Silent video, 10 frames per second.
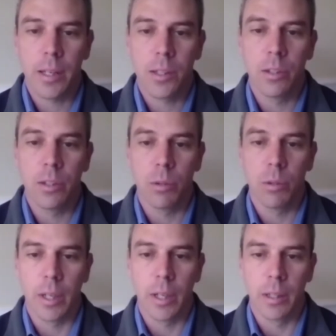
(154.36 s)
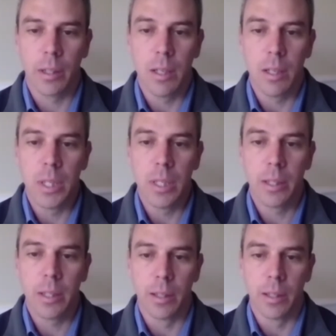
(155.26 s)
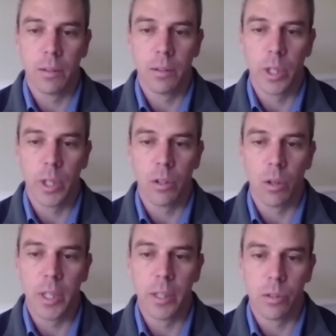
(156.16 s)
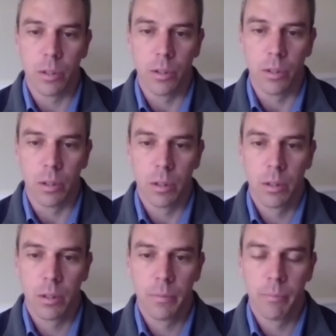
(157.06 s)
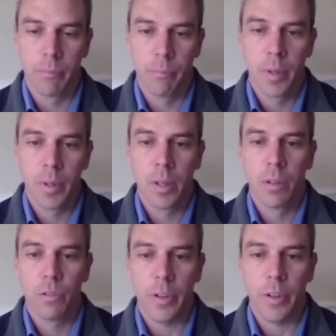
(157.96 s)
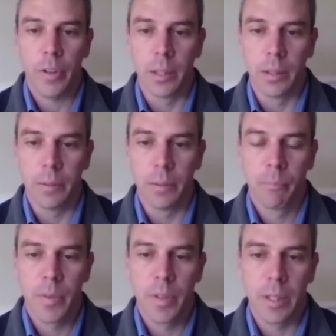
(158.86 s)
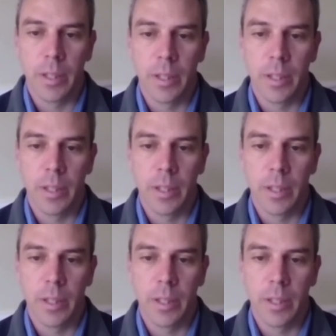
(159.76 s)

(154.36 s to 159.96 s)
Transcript: action to be taken immediately when anomalies occur. Finally, the